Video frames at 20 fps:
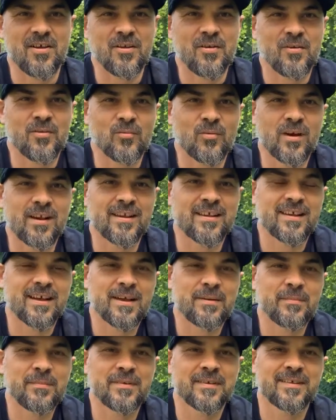
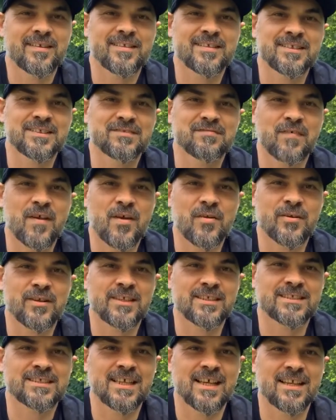Welcome this
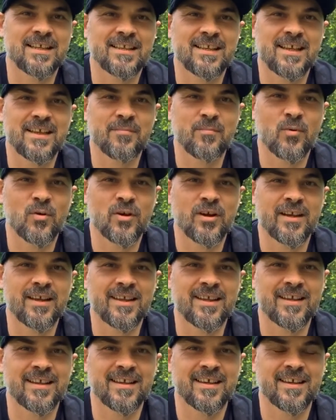very Sunday
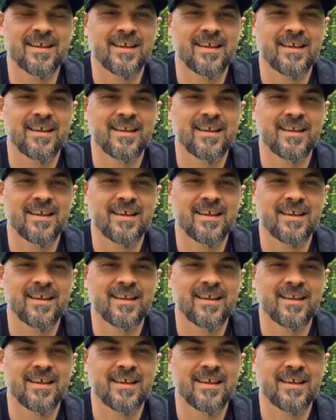morning.